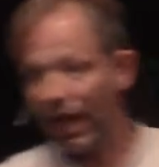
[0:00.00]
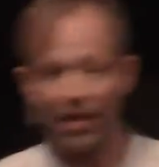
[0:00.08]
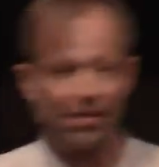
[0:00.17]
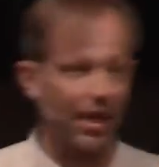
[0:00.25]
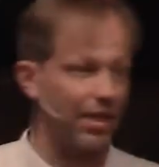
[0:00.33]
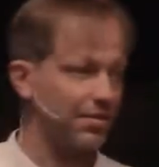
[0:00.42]

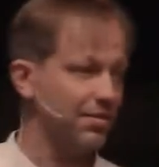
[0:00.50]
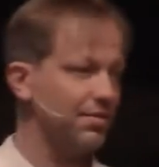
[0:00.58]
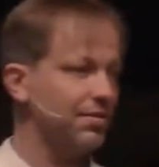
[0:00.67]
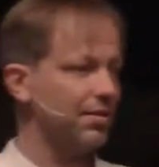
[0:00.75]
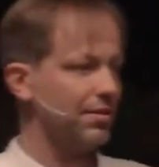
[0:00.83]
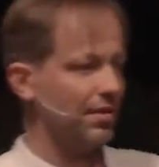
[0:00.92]
And
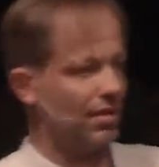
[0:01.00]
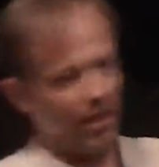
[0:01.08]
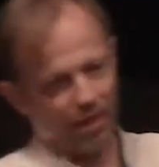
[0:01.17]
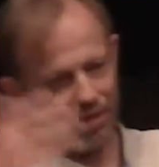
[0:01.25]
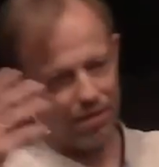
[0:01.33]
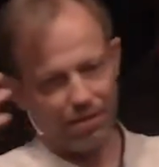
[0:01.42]
then
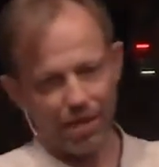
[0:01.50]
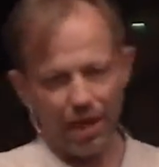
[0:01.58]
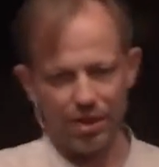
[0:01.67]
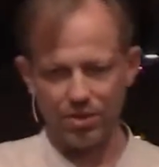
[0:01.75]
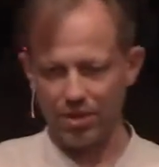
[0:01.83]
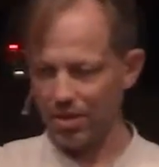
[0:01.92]
he
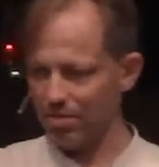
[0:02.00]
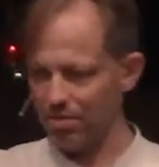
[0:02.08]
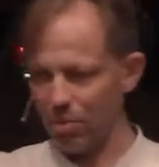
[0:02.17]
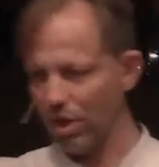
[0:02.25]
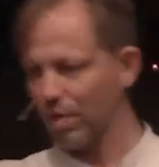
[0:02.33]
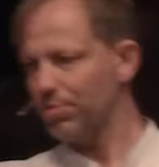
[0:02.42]
has the
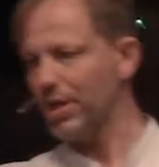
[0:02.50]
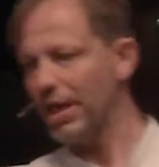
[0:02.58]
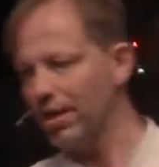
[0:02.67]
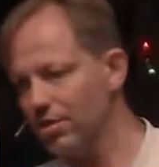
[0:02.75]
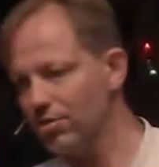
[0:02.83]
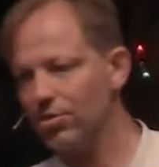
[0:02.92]
morning
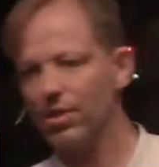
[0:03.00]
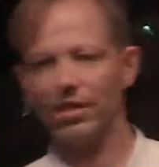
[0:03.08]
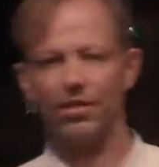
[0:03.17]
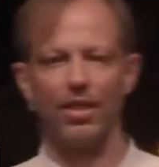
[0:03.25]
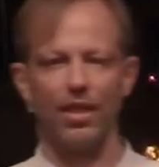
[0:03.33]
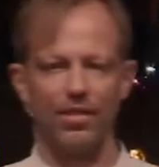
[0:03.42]
prayers,
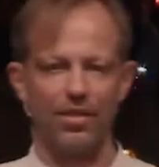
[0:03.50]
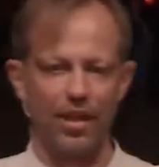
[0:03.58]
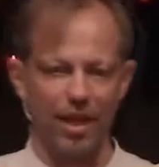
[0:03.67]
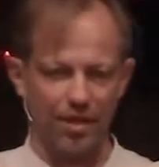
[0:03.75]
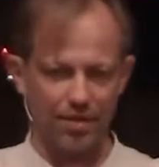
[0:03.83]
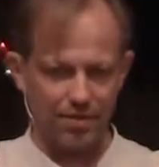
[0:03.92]
and then
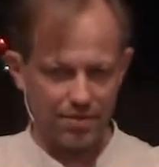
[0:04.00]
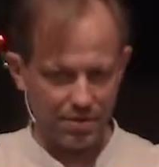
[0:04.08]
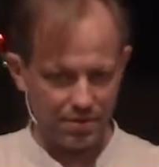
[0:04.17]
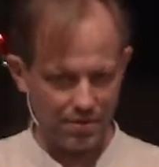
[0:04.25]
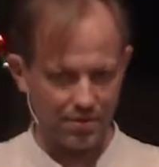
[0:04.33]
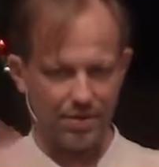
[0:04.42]
he
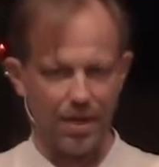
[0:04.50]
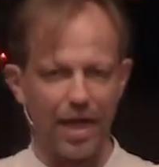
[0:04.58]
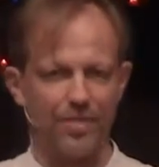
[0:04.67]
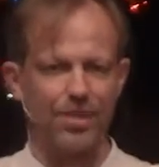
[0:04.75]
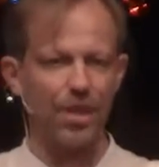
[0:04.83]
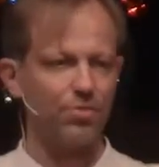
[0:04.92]

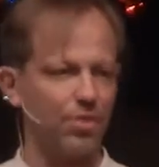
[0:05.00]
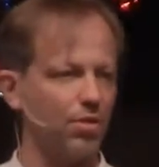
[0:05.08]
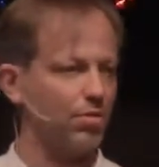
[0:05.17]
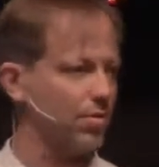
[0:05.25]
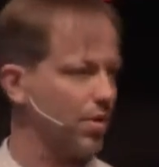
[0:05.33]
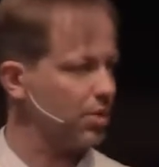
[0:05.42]
hands out the
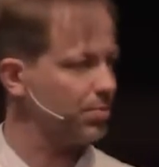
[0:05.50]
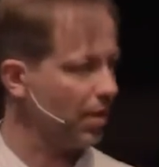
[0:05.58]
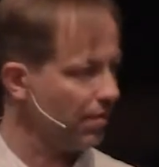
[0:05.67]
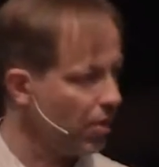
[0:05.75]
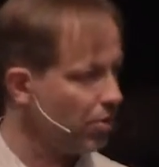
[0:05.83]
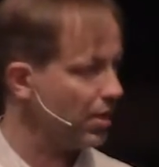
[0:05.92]

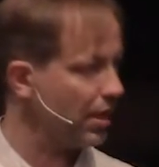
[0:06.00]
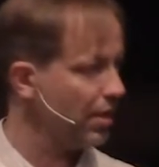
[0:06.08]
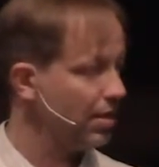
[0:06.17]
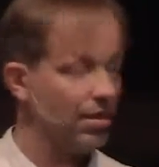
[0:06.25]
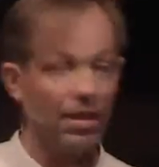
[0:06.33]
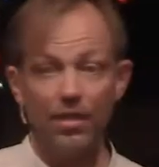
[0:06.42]
Gospel of Luke.
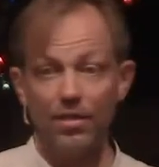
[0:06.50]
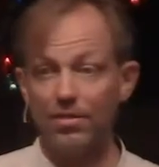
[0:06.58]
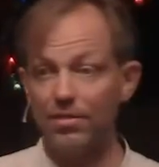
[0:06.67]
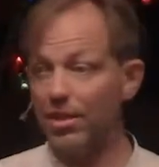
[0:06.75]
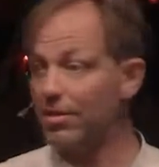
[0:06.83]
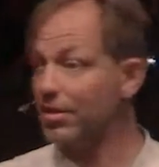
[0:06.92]

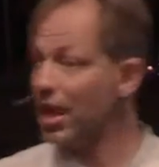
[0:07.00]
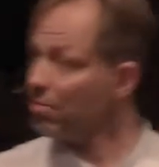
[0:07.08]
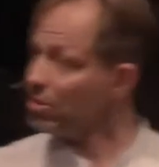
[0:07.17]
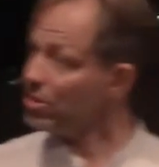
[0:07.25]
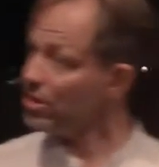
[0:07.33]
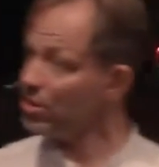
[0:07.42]
Just
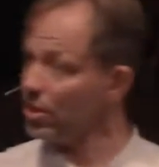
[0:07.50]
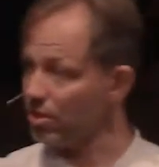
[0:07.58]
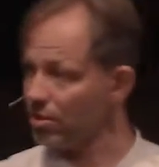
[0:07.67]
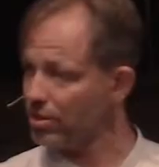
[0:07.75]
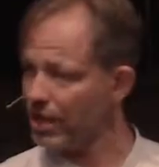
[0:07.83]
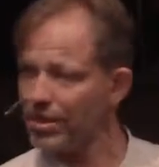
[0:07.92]
come and see
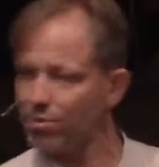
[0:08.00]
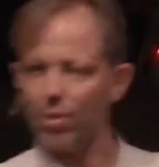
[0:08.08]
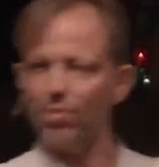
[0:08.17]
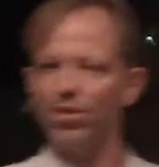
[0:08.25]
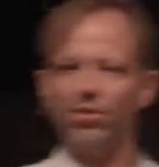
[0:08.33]
Jesus. Yes, we will